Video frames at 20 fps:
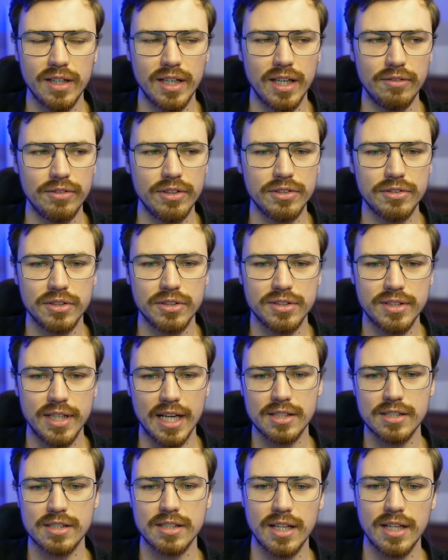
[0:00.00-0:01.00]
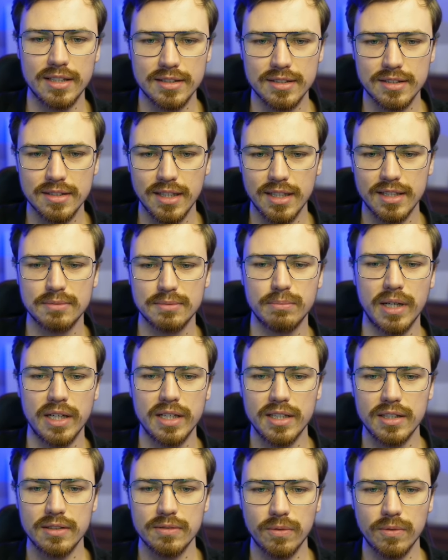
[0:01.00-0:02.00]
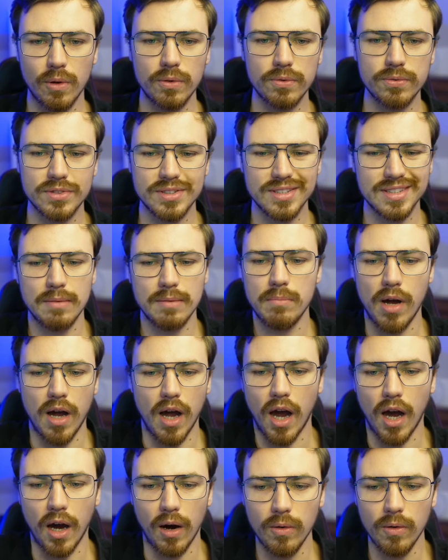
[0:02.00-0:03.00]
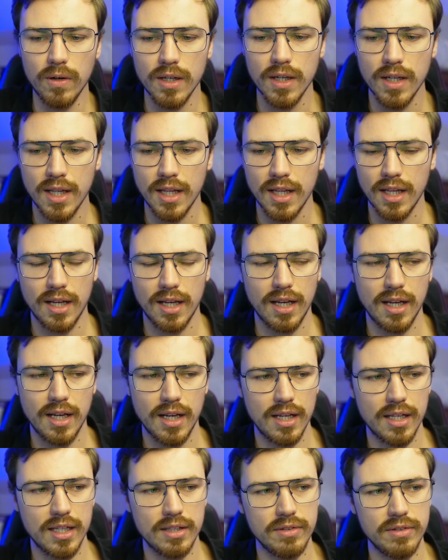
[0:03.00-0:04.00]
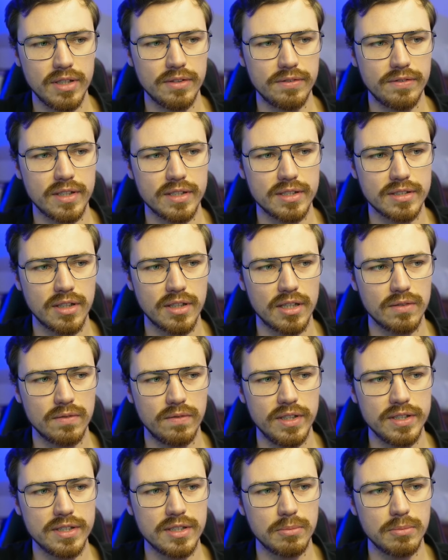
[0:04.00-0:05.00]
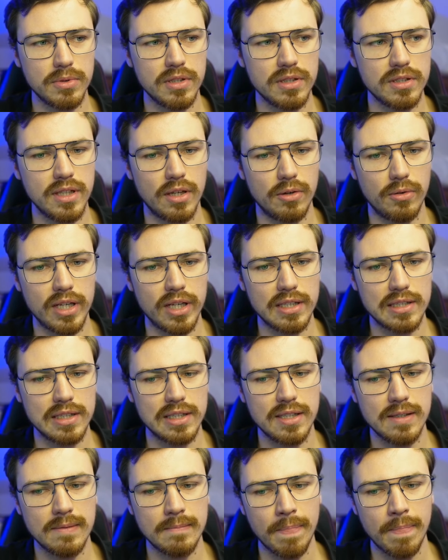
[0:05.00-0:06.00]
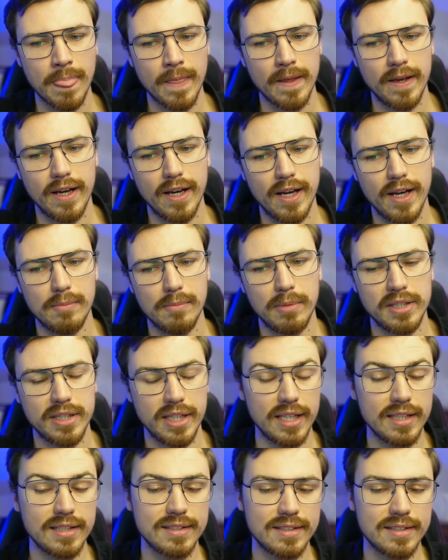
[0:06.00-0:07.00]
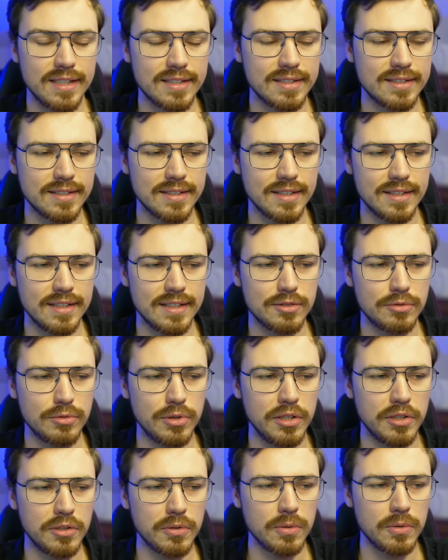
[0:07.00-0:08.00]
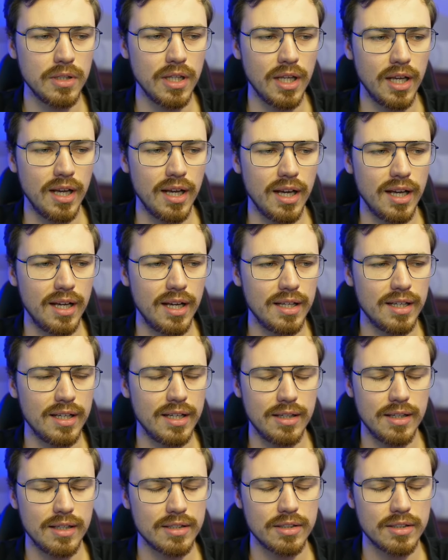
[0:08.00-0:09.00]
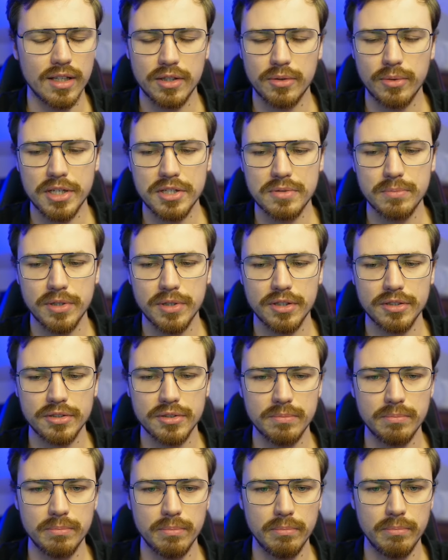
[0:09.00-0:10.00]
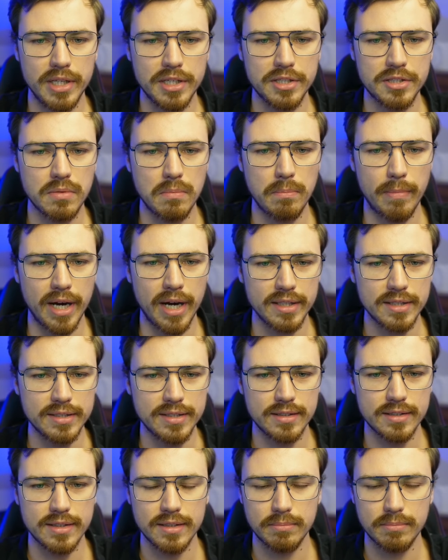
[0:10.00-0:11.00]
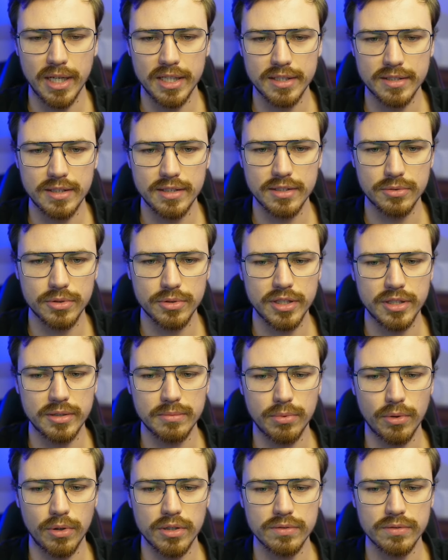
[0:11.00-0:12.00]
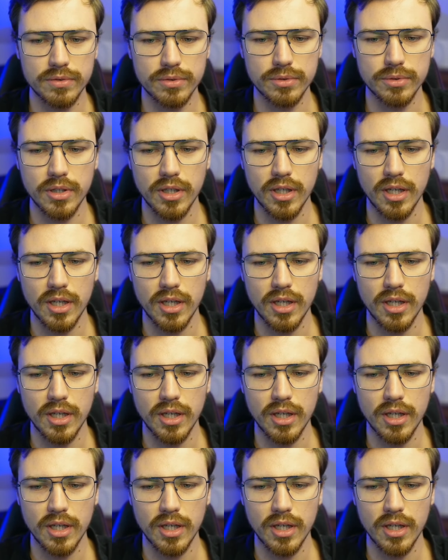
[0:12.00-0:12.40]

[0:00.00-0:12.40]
Every transaction has has money involved somehow, uh, even if it's not visible directly. Uh, but that that's that's really cool. A, uh, a question because you mentioned mindset. That mindset is really important for you.